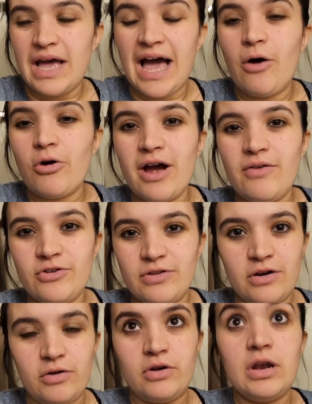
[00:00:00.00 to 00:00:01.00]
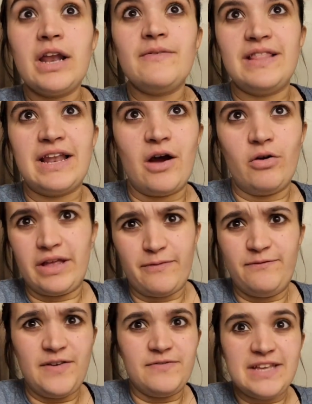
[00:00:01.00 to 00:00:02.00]
hour after, no, not even an hour,
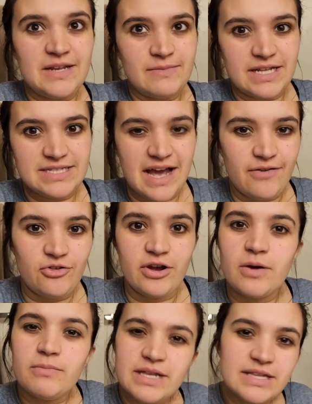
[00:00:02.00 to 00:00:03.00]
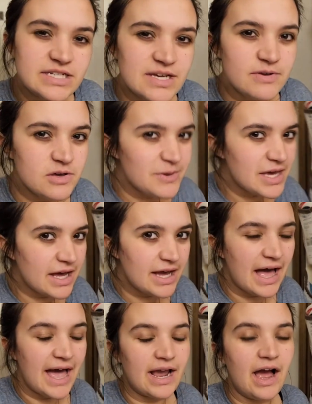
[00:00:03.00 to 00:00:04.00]
like 15 minutes after I completed the
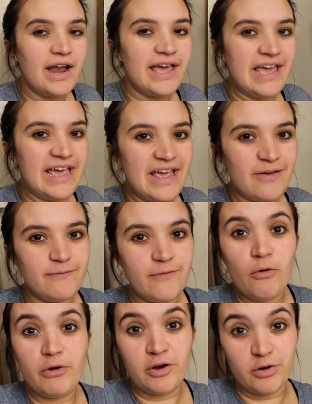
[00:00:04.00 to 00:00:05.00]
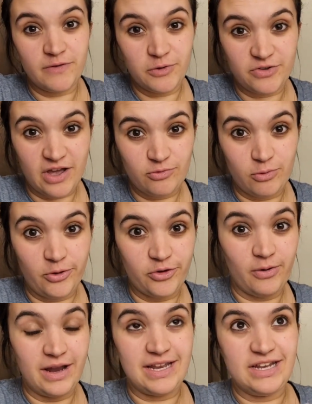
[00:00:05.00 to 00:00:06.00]
WBI, I got a phone interview schedule.
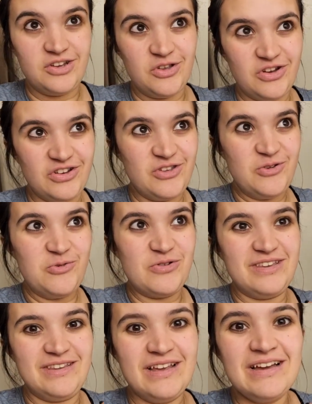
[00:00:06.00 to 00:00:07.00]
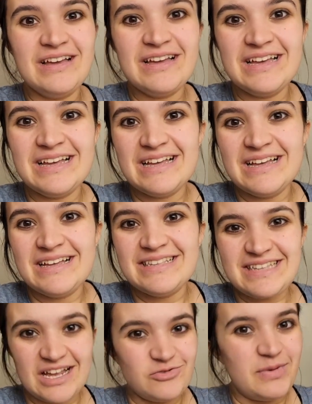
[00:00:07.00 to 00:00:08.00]
So I need to
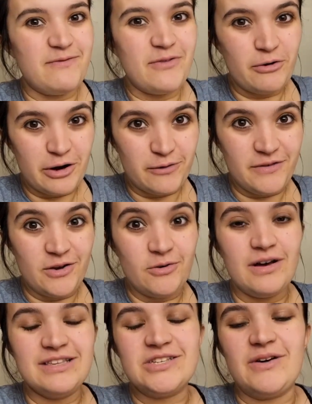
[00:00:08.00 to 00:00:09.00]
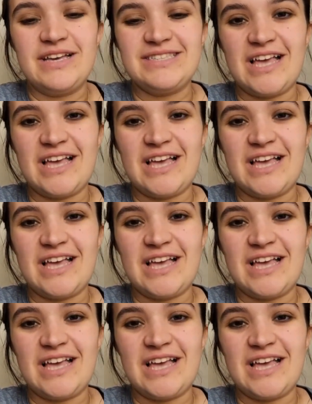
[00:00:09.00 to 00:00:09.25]
schedule my phone interview. So I